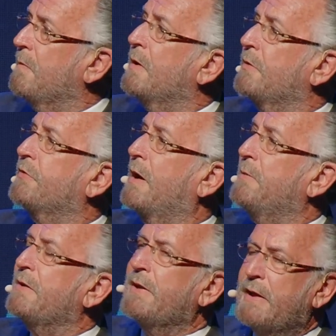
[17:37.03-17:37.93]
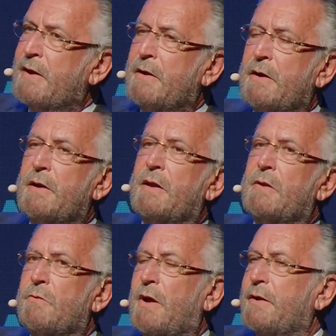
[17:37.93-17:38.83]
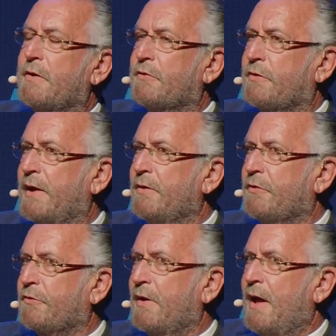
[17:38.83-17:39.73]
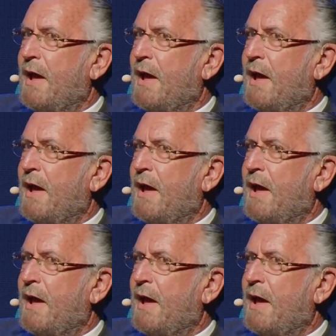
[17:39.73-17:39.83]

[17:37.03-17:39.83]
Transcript: a summit here in the United States.